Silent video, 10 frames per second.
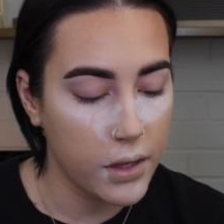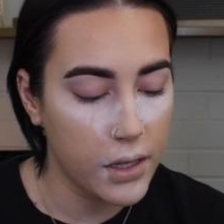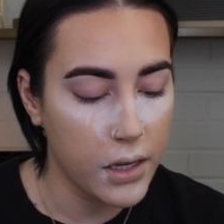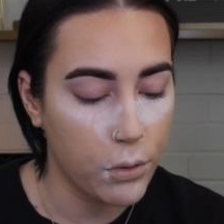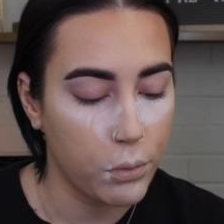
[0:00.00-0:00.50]

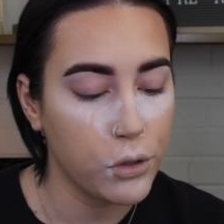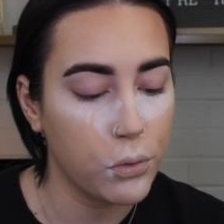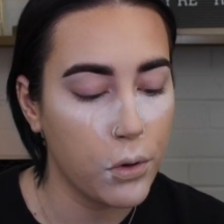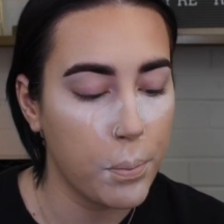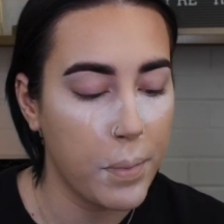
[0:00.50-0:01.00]
the
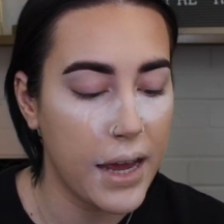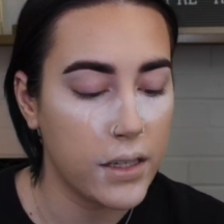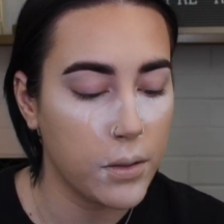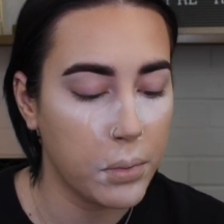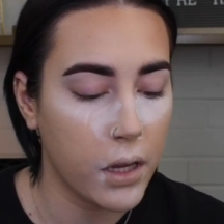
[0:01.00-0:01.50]
Ritual
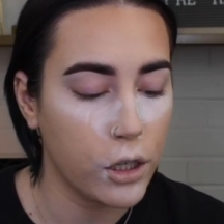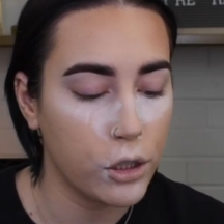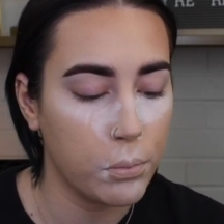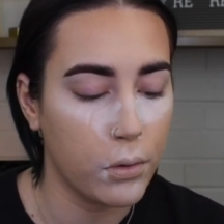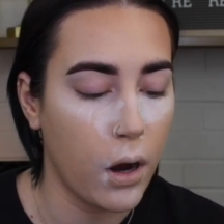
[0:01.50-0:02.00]
Baked
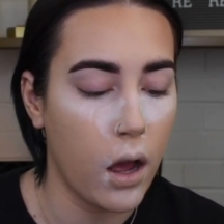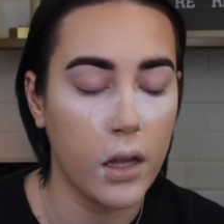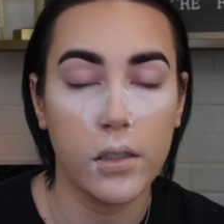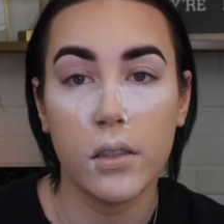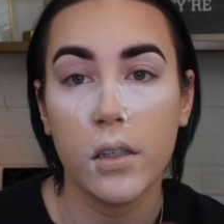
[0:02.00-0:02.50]
Blush
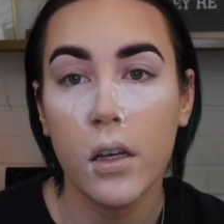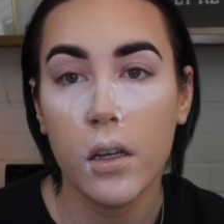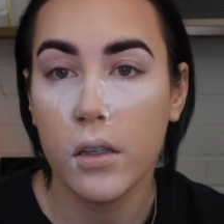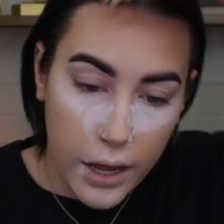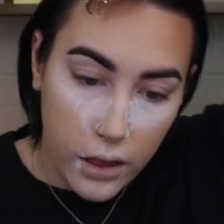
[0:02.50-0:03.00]
Bronze.
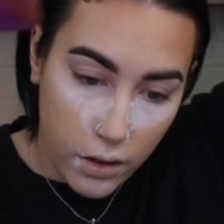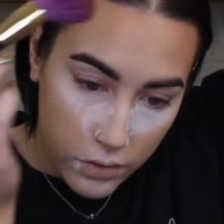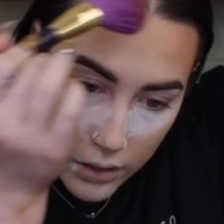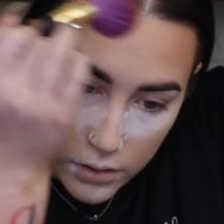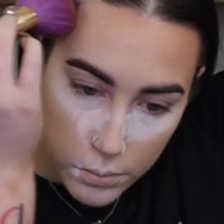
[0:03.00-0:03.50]
I
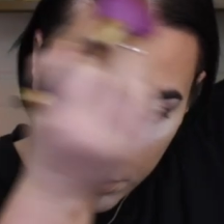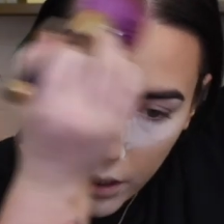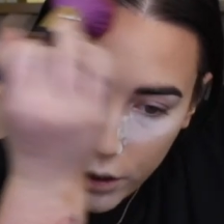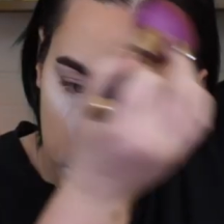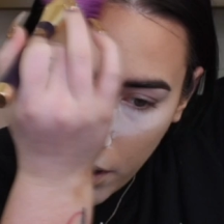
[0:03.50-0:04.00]
love this
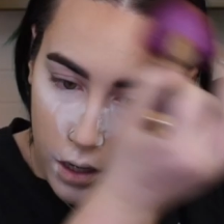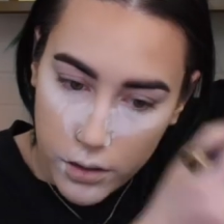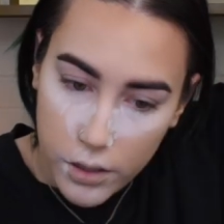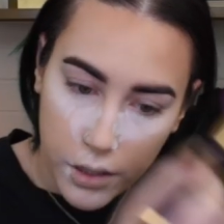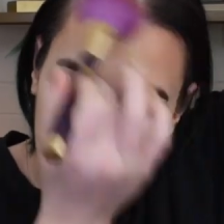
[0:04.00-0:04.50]
blush
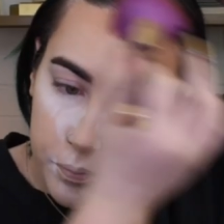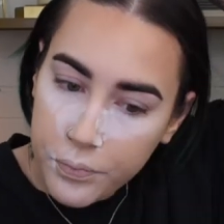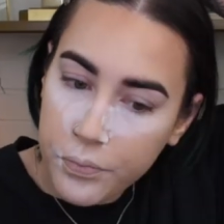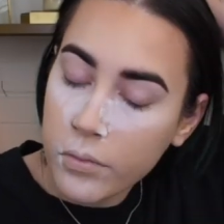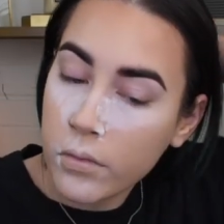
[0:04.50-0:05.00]
bronzer,
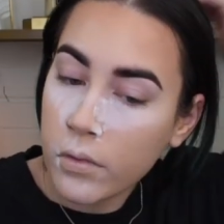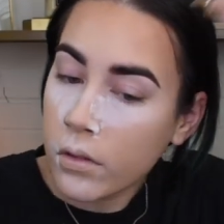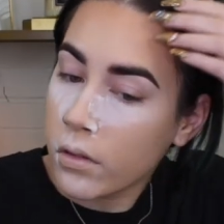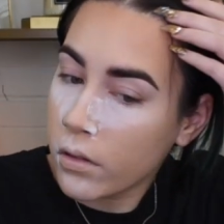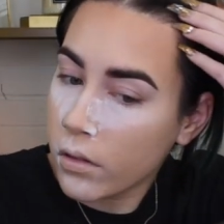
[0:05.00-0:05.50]

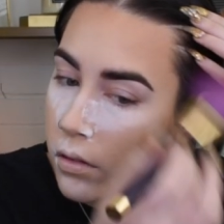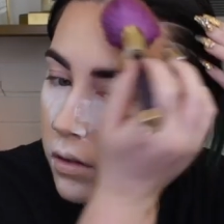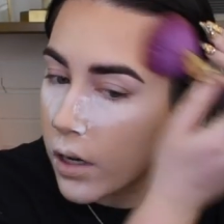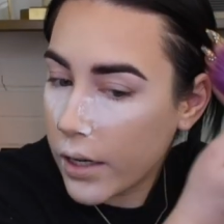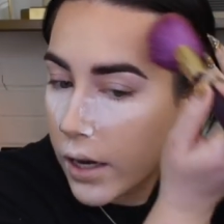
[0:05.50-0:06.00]

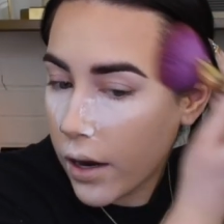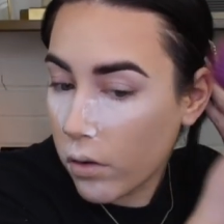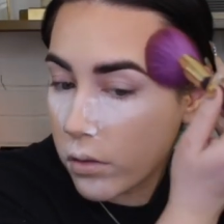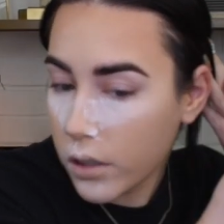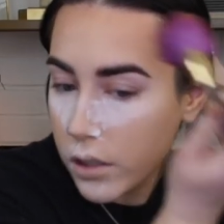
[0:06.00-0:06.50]
and I
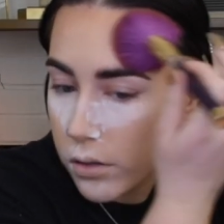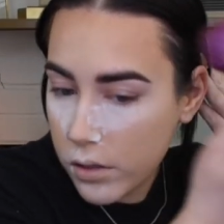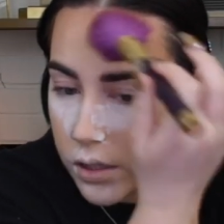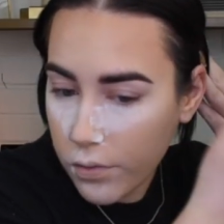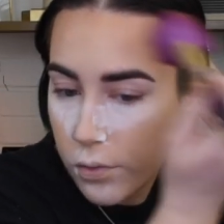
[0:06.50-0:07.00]
only
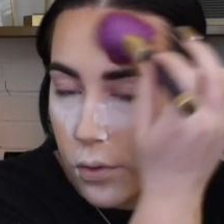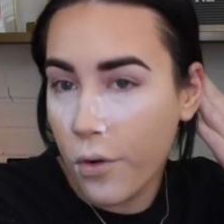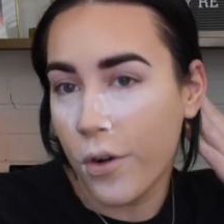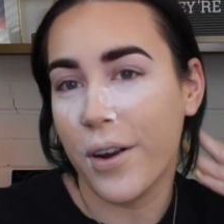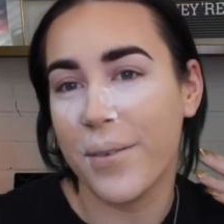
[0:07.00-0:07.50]
use it
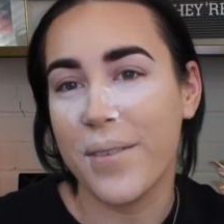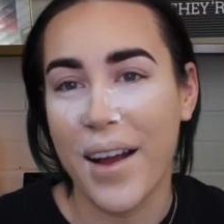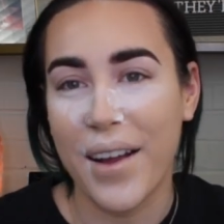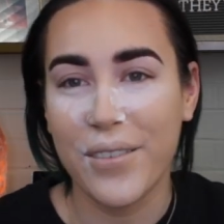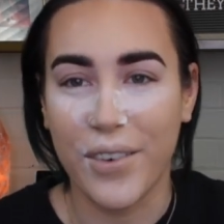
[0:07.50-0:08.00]
for
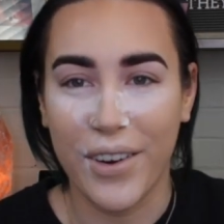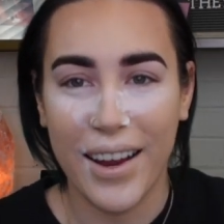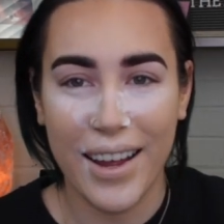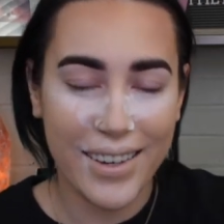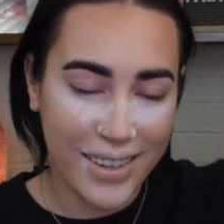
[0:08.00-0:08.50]
my
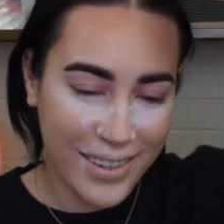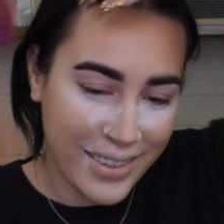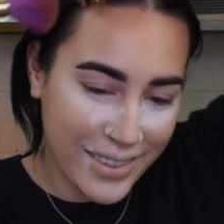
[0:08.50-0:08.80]
forehead.